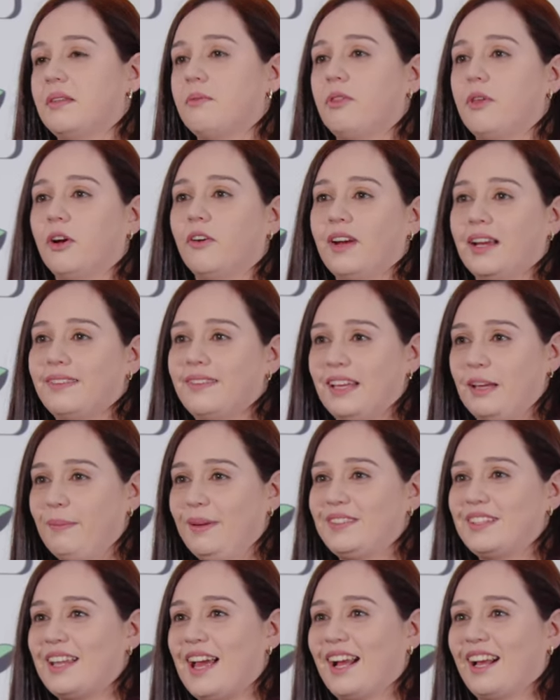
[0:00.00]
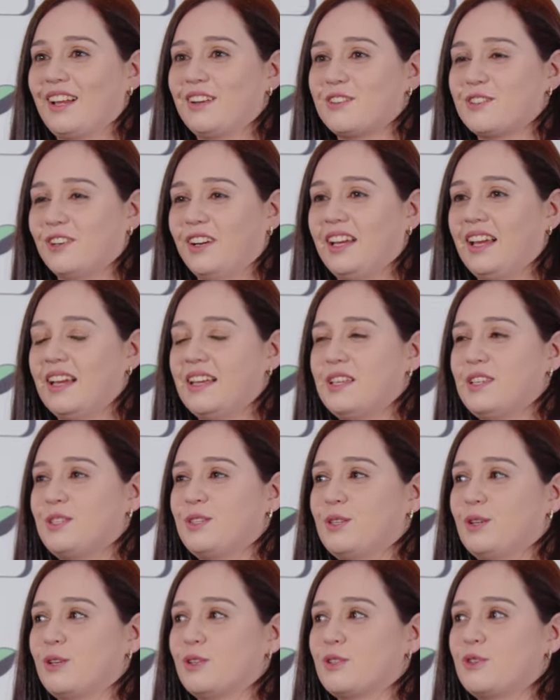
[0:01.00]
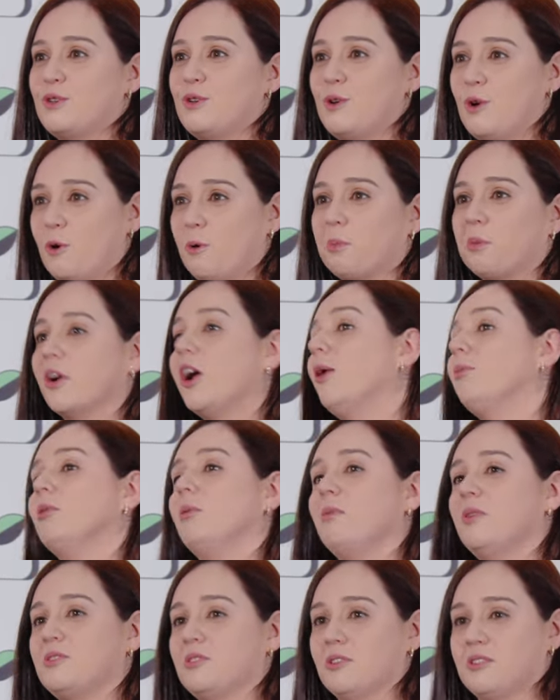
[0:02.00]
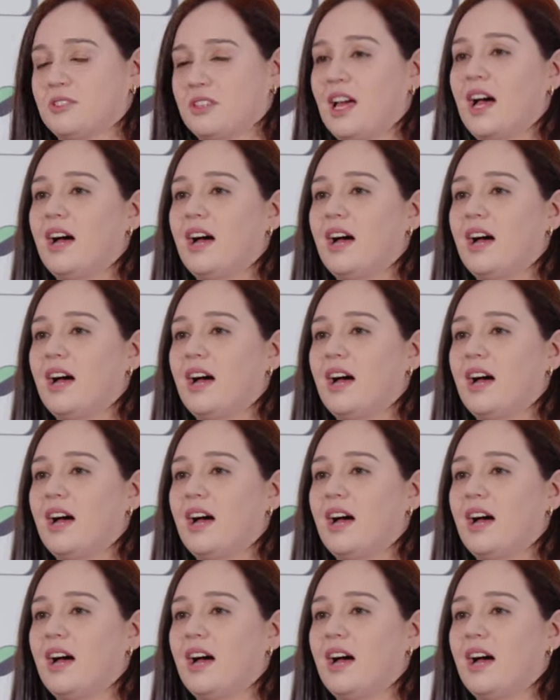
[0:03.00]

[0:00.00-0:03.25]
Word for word: the great thing about the tech industry is there's no problem that doesn't